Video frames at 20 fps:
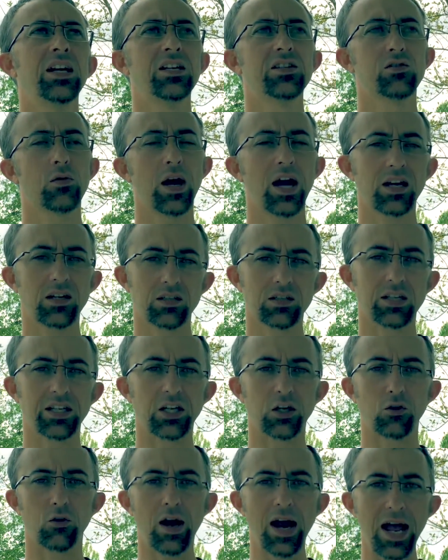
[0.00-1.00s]
So I actually
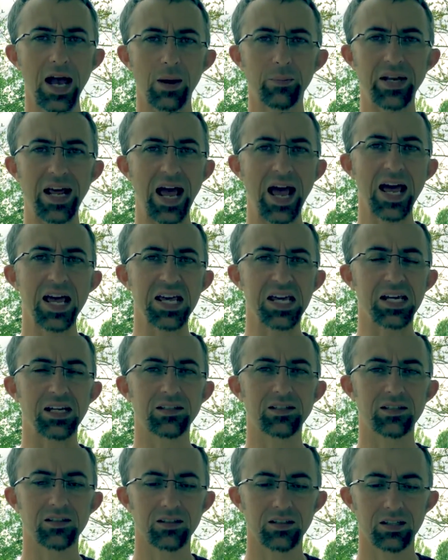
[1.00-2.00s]
grabbed
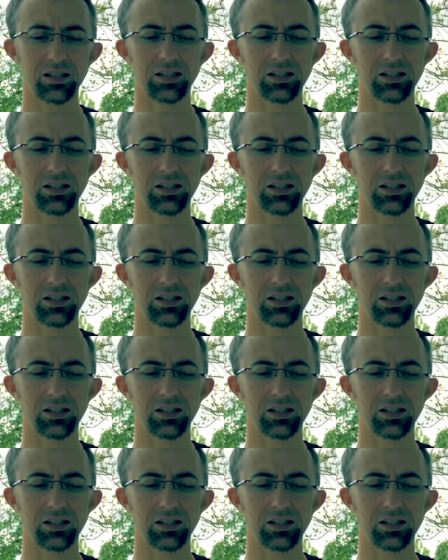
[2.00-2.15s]
8,